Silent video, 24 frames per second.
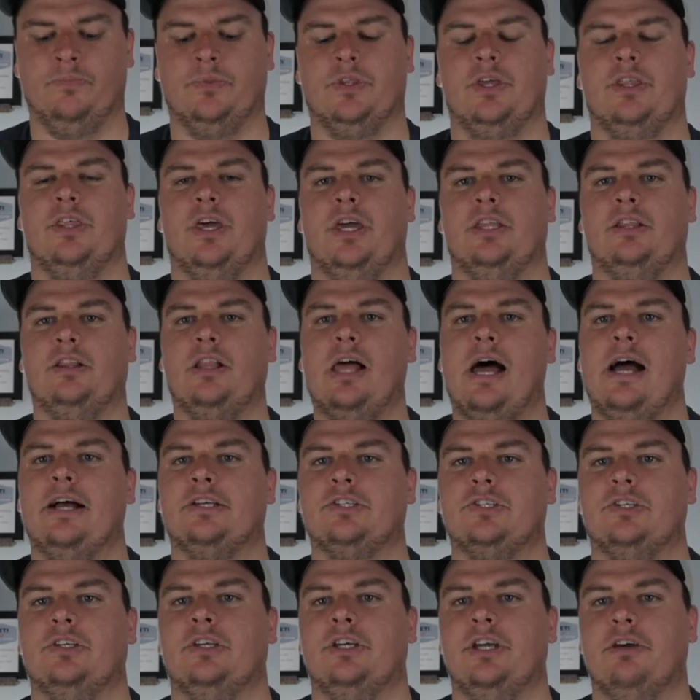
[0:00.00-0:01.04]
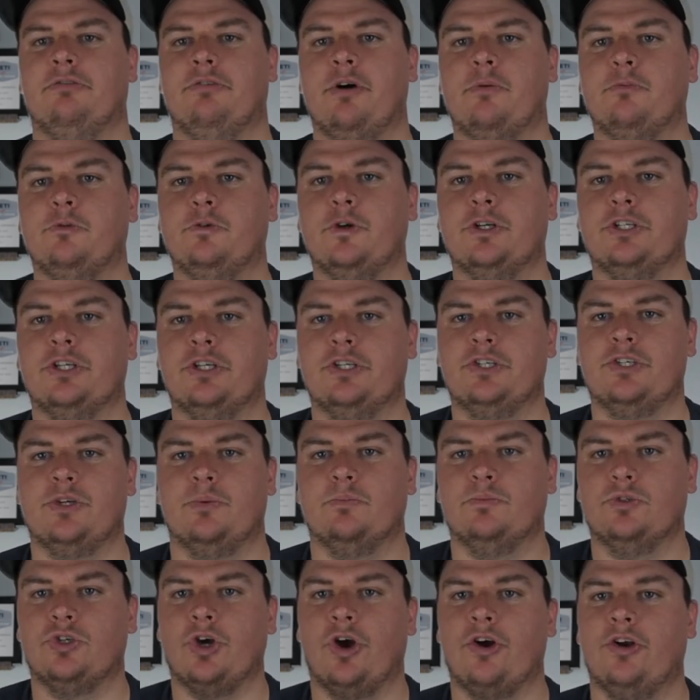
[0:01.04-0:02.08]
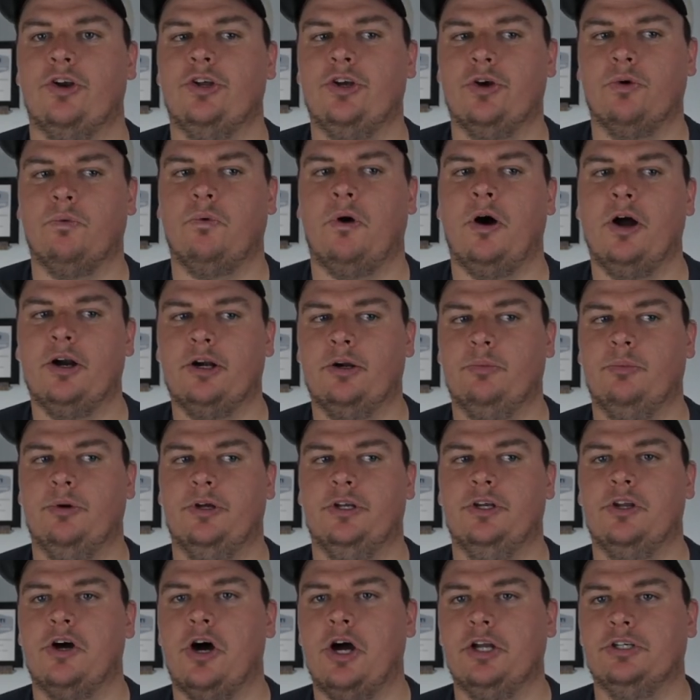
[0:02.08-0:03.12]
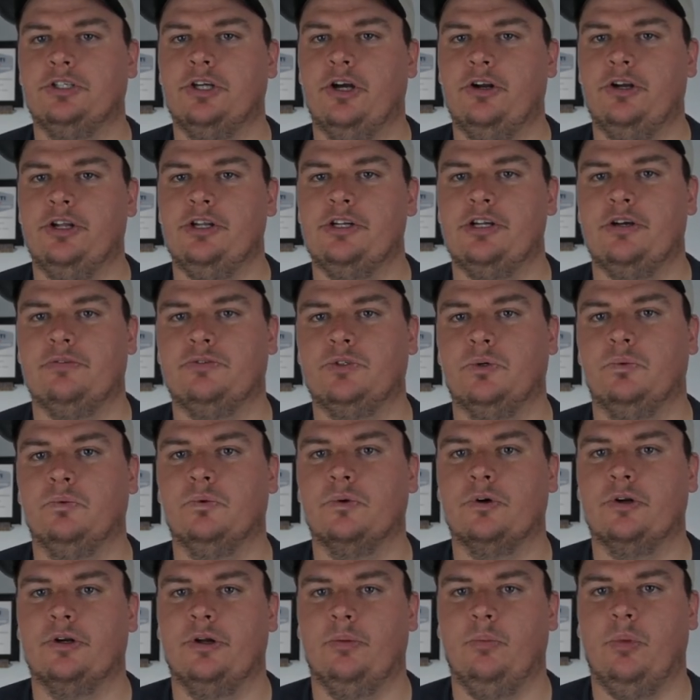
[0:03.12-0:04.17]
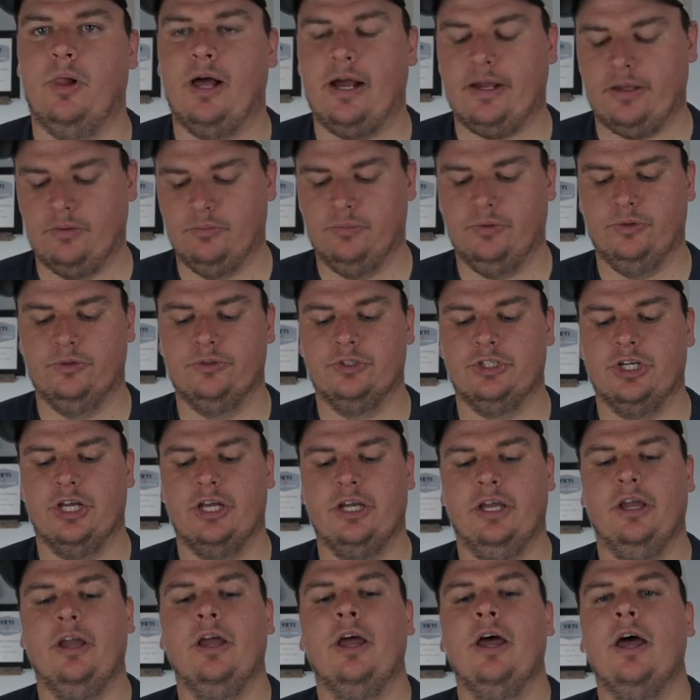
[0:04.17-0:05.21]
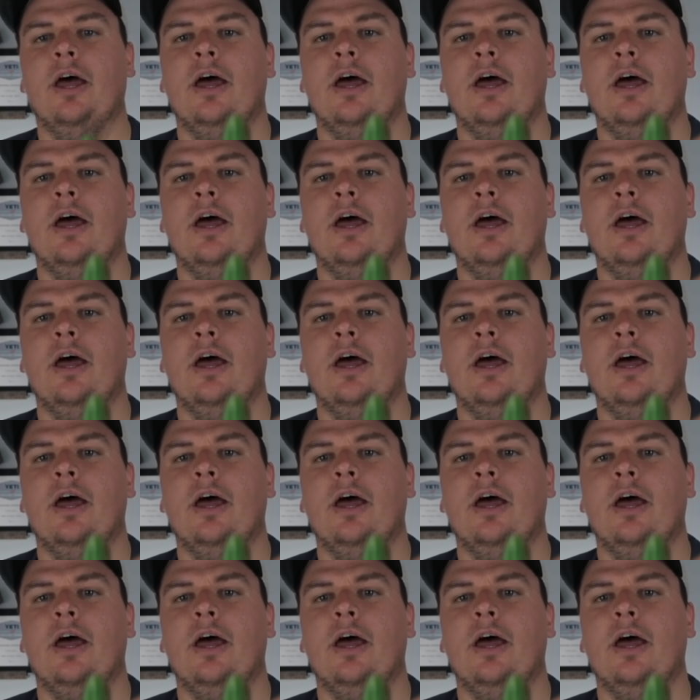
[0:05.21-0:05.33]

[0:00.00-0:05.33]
Then lastly, if I'm fishing some dirtier water, but not dirty enough to warrant a black and blue jig,